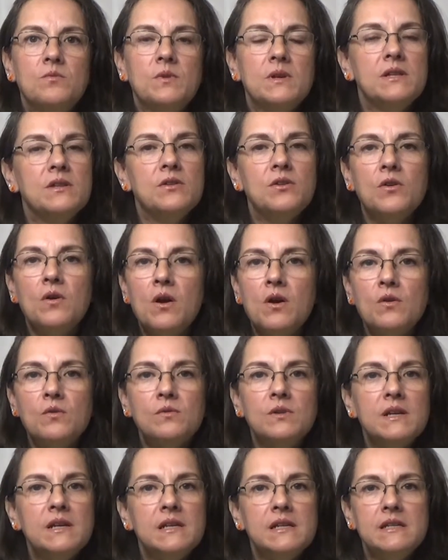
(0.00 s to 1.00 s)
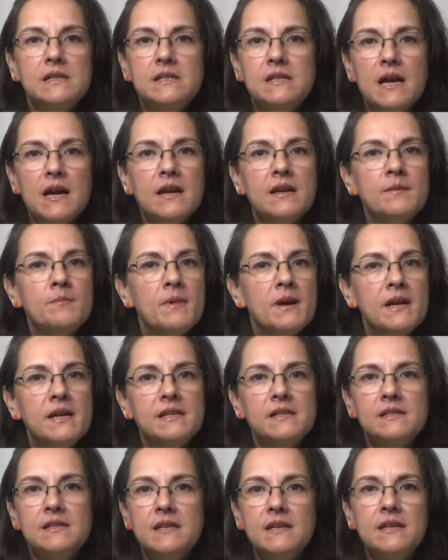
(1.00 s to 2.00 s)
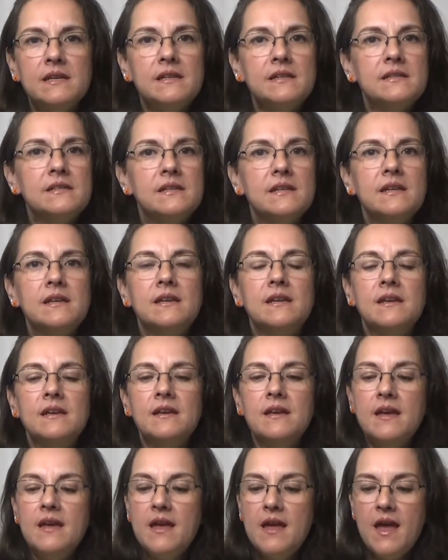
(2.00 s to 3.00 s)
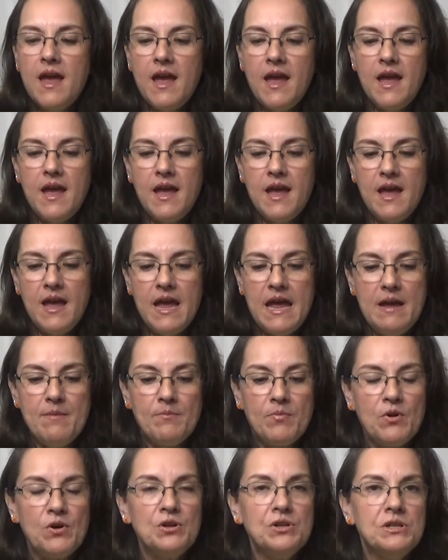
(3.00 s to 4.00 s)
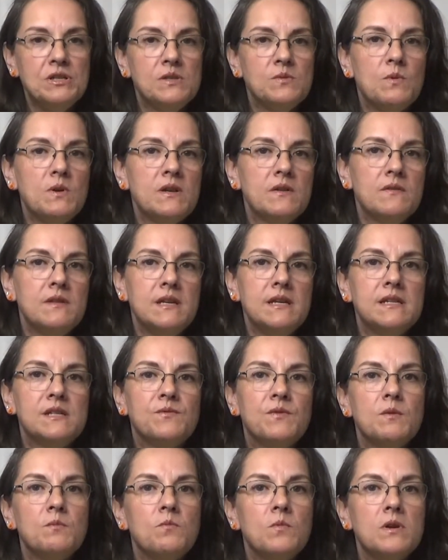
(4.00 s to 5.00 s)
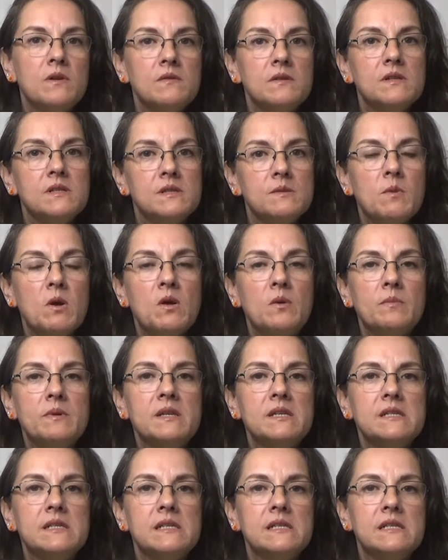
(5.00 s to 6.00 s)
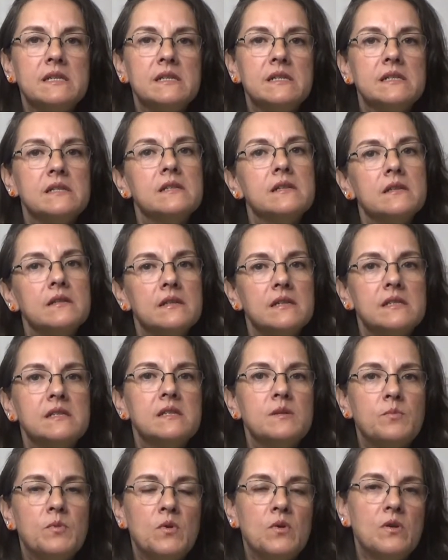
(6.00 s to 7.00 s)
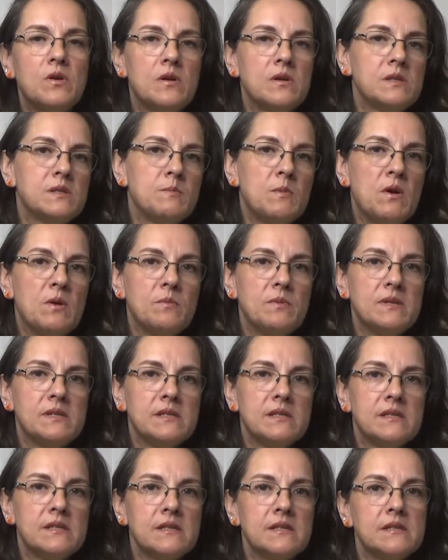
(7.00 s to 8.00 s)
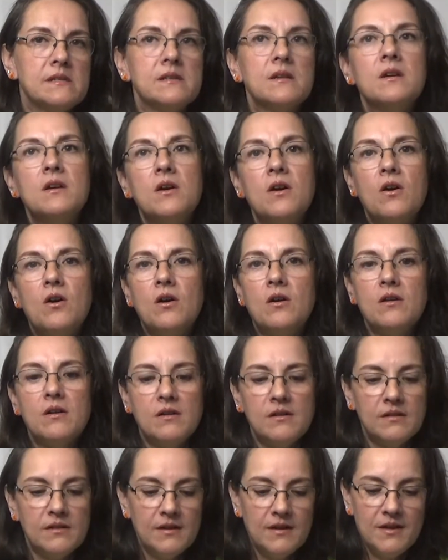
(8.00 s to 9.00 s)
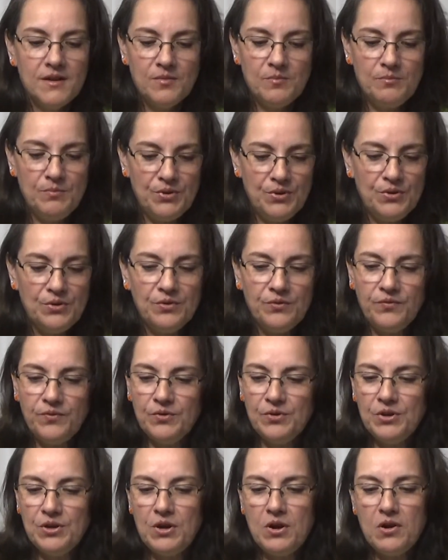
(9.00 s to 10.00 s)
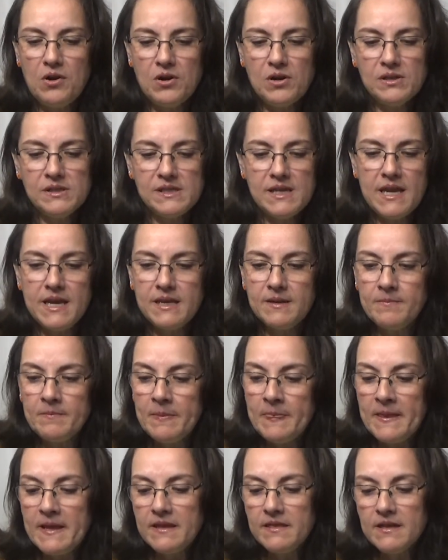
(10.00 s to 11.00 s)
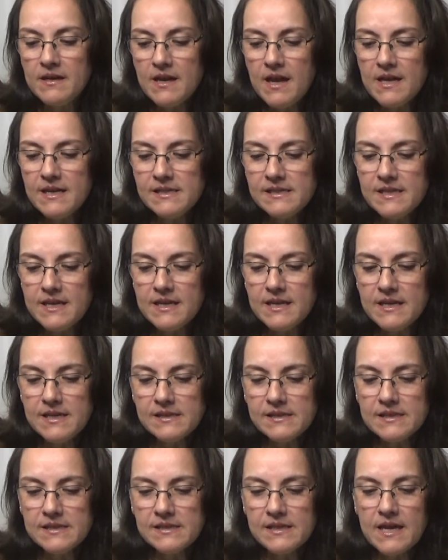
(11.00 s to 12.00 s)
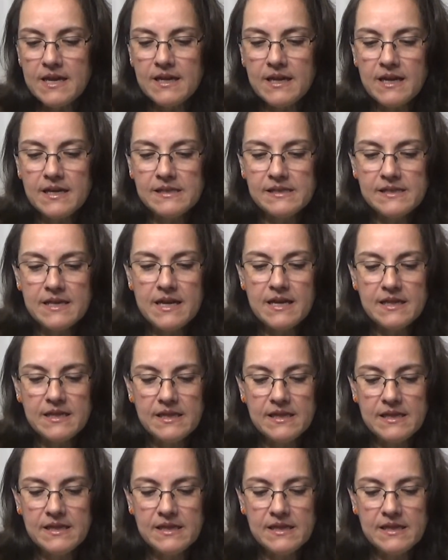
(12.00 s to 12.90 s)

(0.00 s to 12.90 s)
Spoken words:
with your own dynamite TNT and purchase one of these from one of these small businesses. Let's support our small businesses, our beautiful yarns. And the nice thing is like I said,